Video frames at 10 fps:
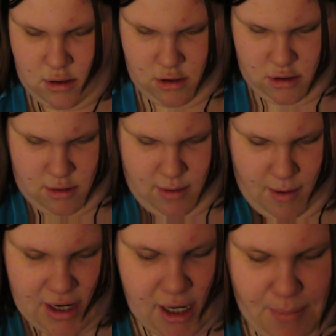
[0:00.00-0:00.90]

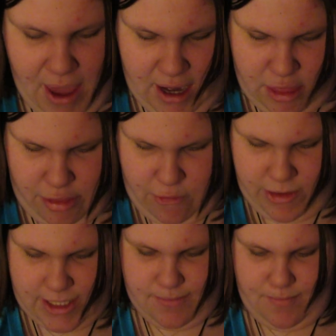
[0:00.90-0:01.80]
I'm kind of picking through
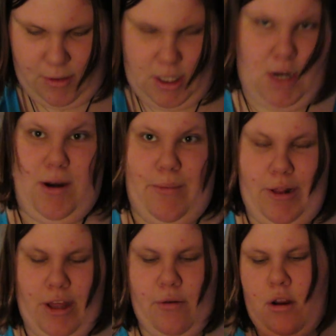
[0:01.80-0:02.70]
this, pulling out what I
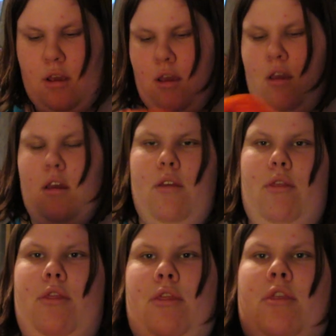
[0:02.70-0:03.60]
pull out.
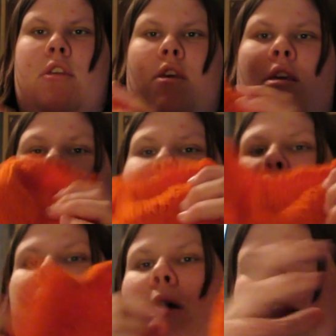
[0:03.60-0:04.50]
The
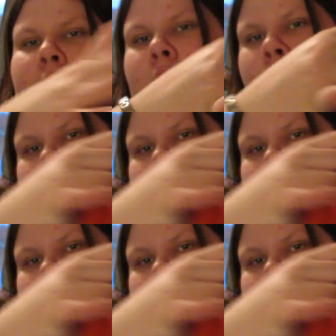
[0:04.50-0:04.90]
body.